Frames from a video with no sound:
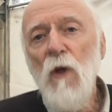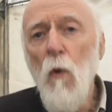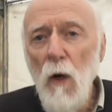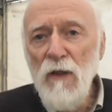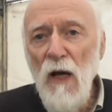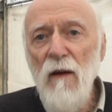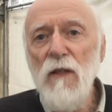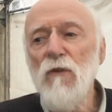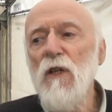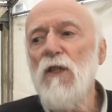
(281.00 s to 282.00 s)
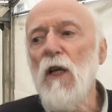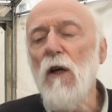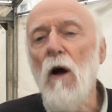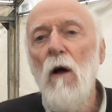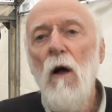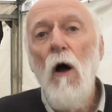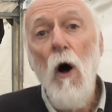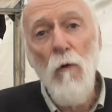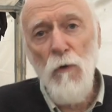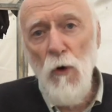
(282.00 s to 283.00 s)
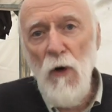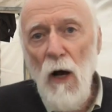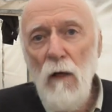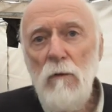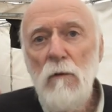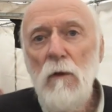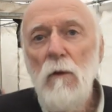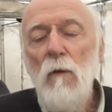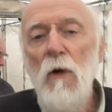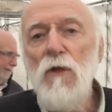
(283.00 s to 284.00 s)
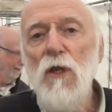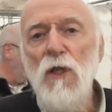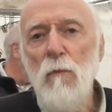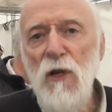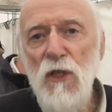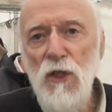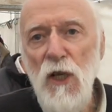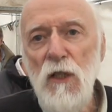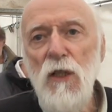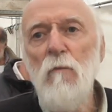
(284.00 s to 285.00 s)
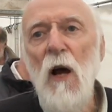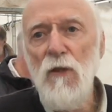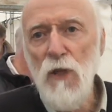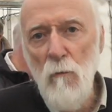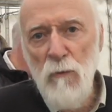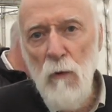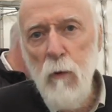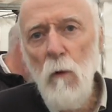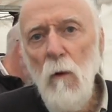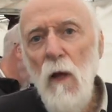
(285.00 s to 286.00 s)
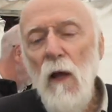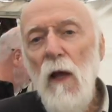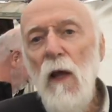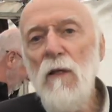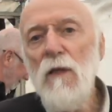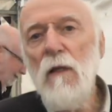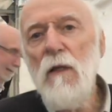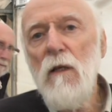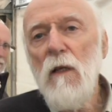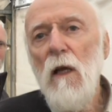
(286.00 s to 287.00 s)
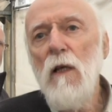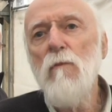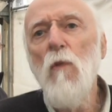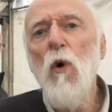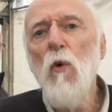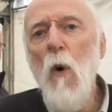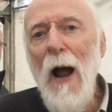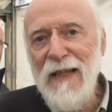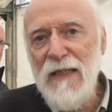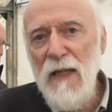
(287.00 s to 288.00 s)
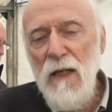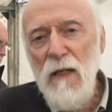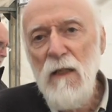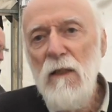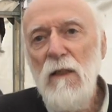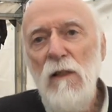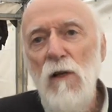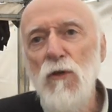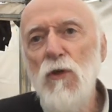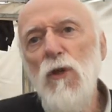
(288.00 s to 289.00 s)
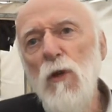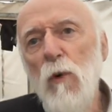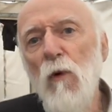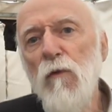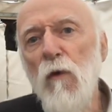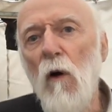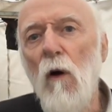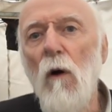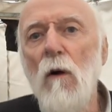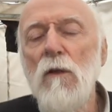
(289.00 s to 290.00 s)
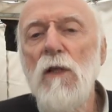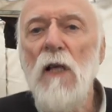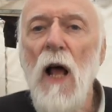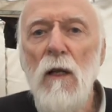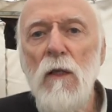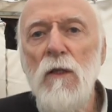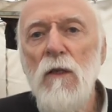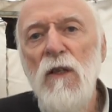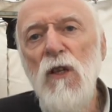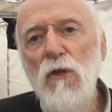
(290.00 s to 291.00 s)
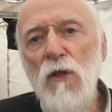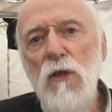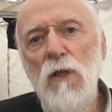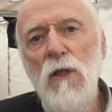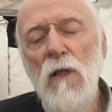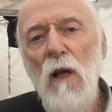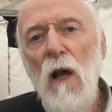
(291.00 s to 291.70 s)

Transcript: One characteristic of Una, which is appreciated by some people, is that it is more waxy and suitable for salad uses